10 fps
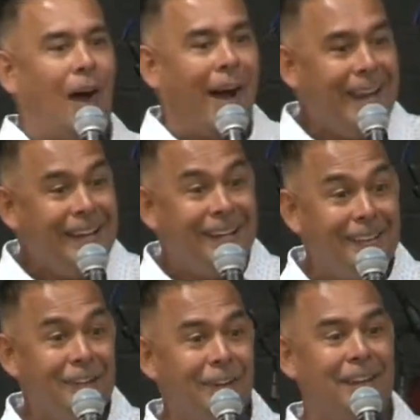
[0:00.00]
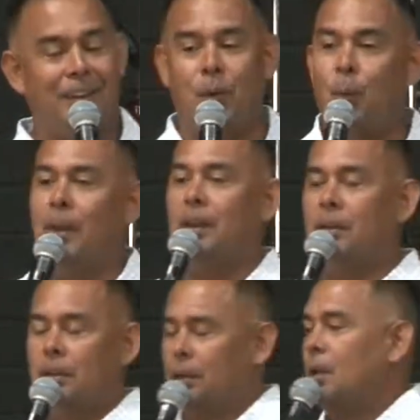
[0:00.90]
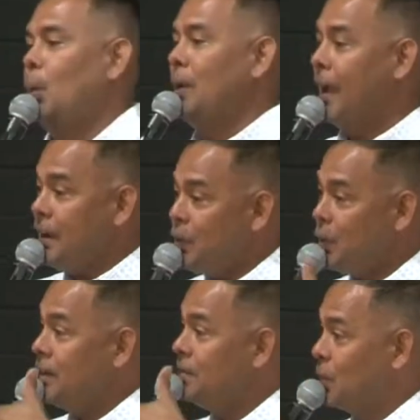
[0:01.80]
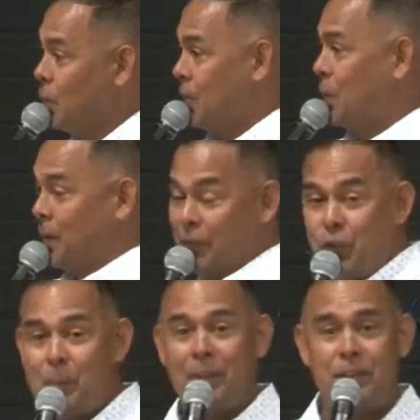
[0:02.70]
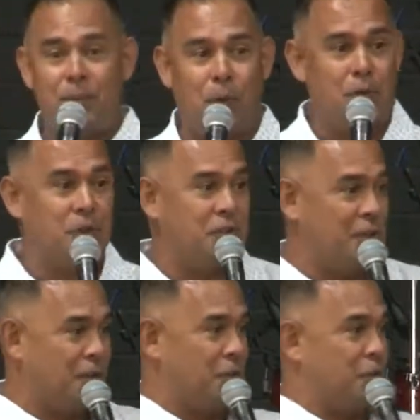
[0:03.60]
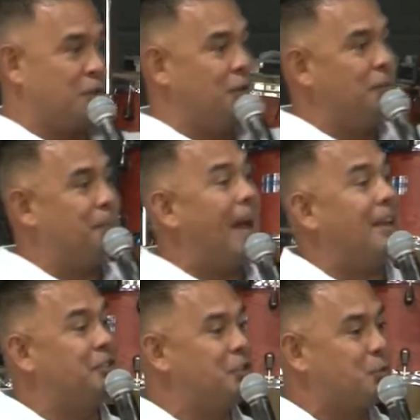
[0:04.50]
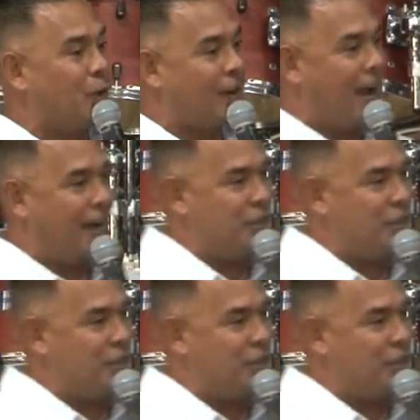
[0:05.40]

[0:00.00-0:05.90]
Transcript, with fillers: I literally when when I read the word, when I do my devotions and there's certain passages where God